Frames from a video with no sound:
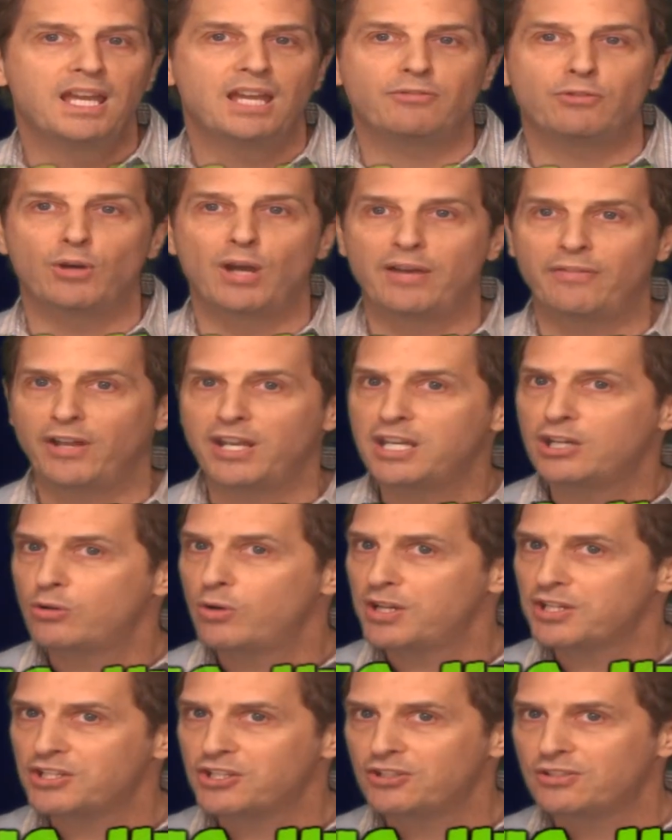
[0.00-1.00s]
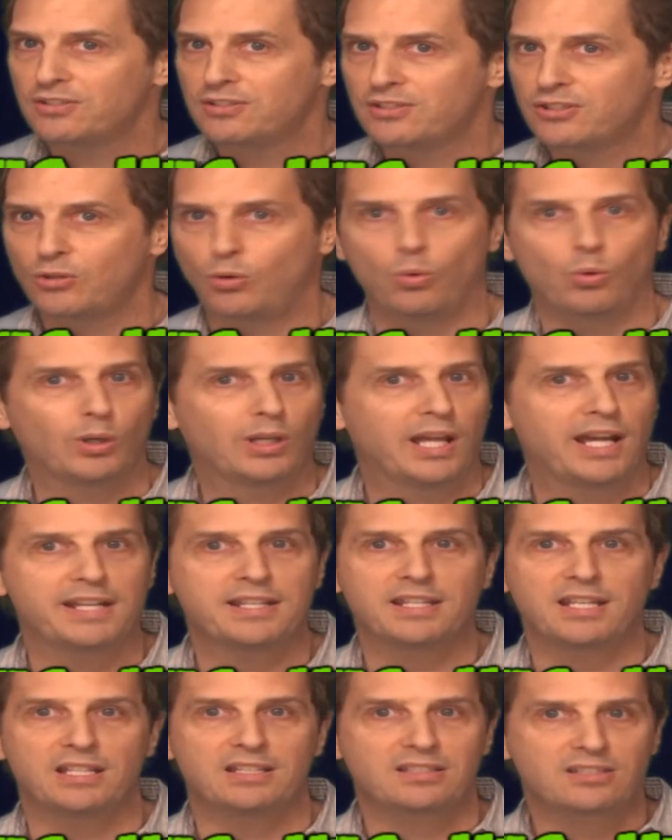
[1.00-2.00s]
If you have any questions or would like
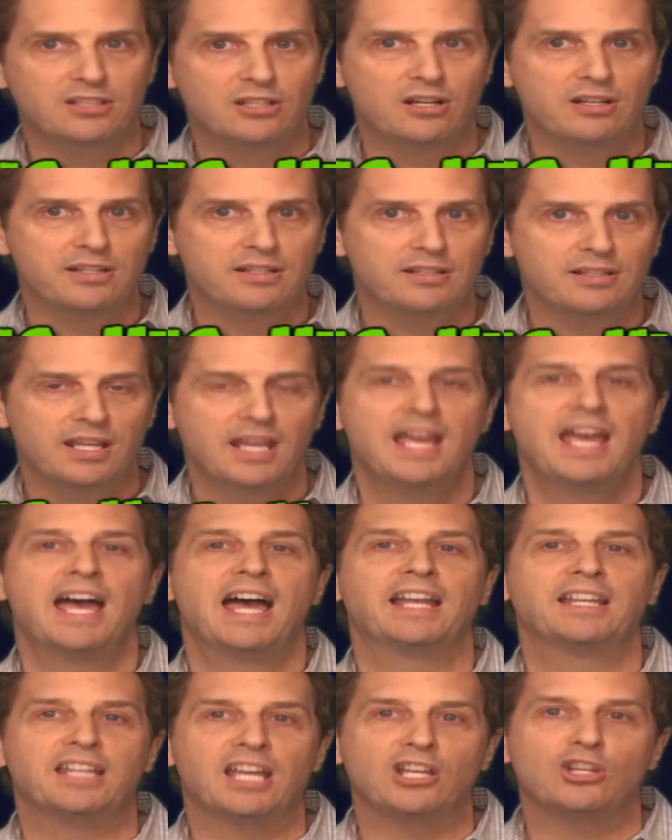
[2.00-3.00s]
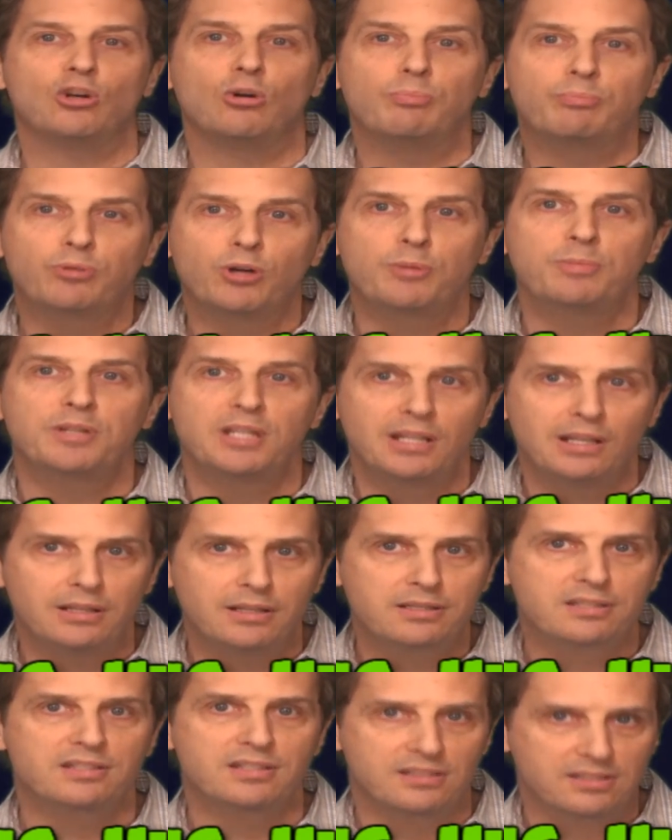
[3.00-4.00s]
to get started and get your property
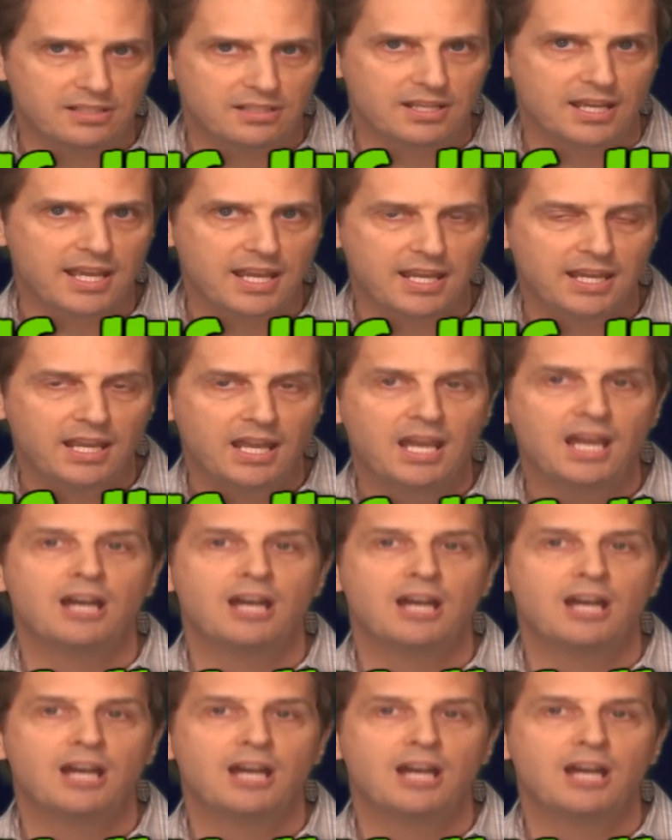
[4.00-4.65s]
listed today,